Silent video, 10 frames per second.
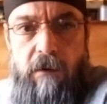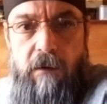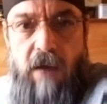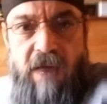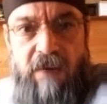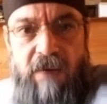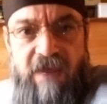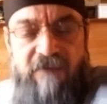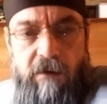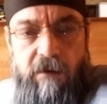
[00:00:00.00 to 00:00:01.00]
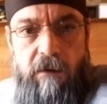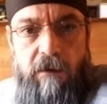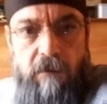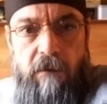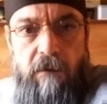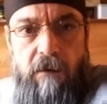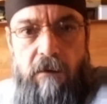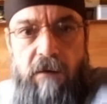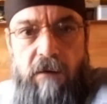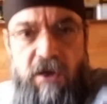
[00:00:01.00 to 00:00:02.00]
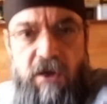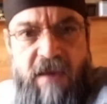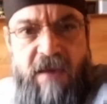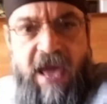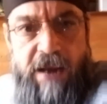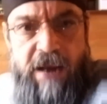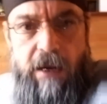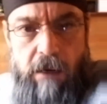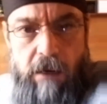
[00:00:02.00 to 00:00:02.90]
I believe in humanity.